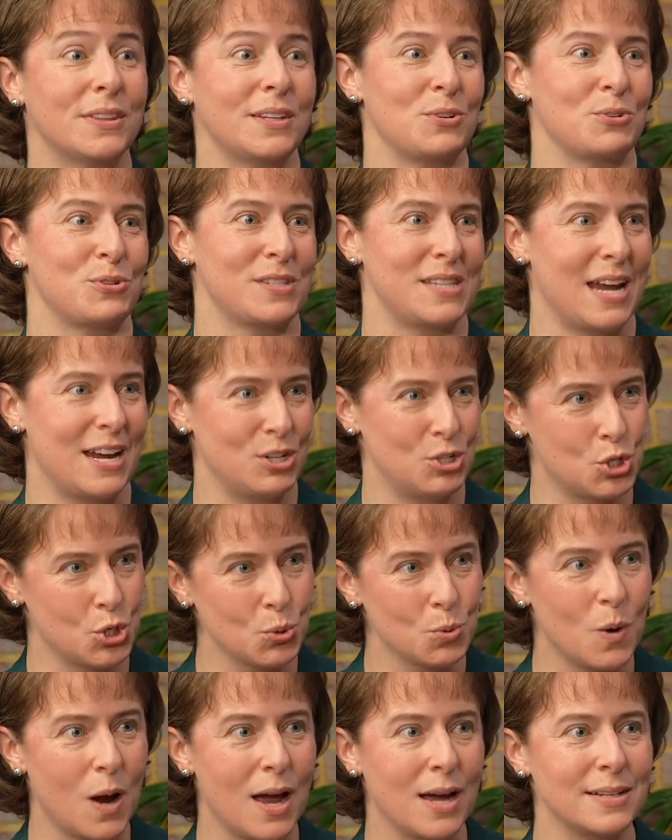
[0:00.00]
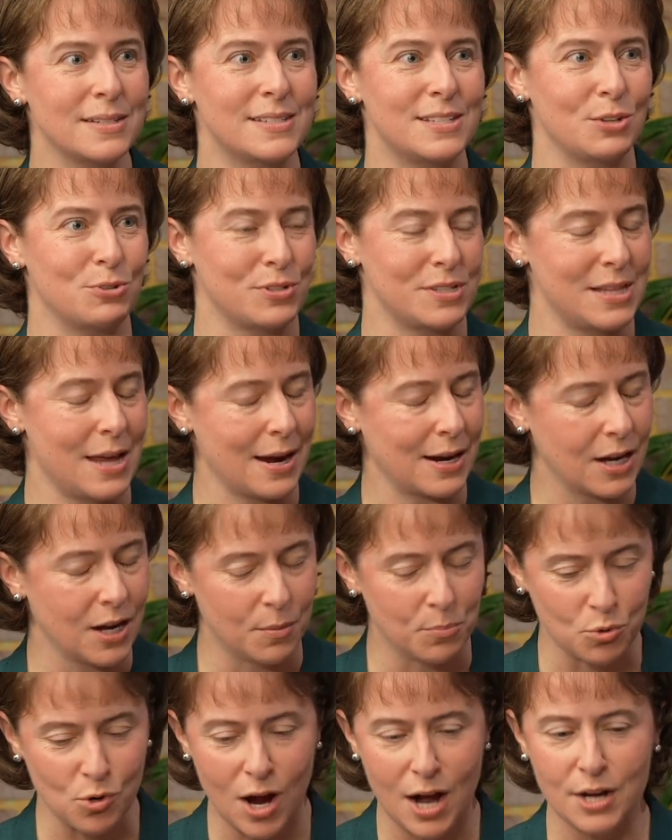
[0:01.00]
there's that trust, there's that
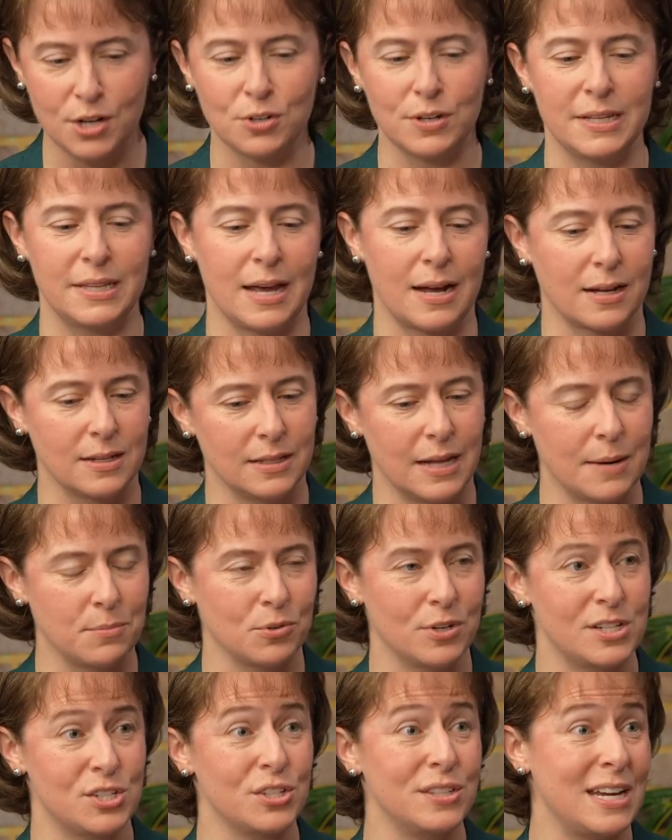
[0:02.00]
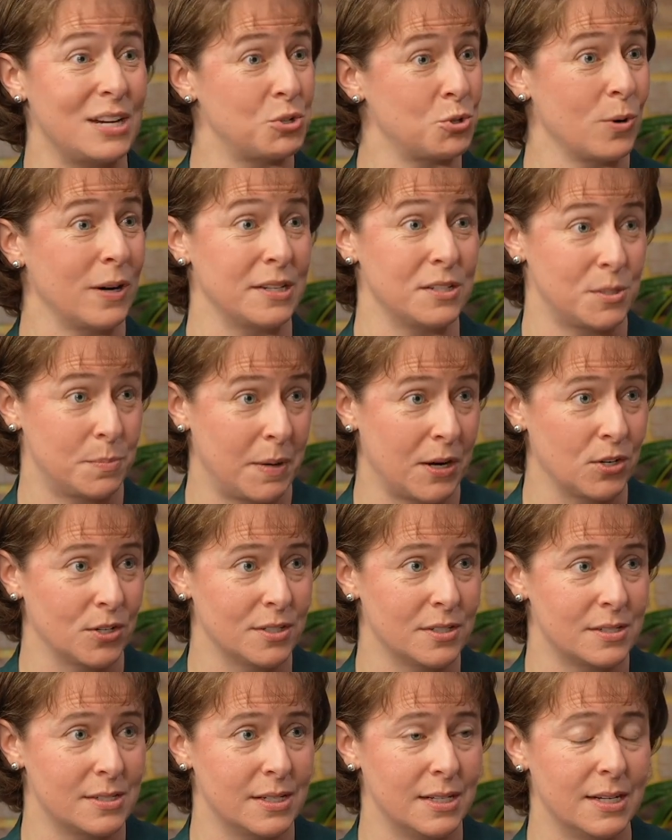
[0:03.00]
camaraderie, that collaboration, that
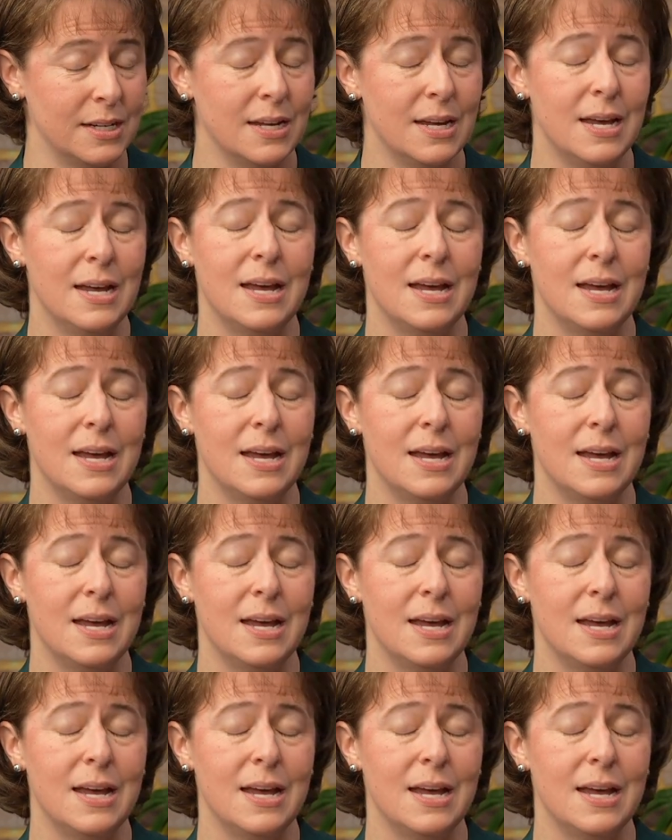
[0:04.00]
transparency.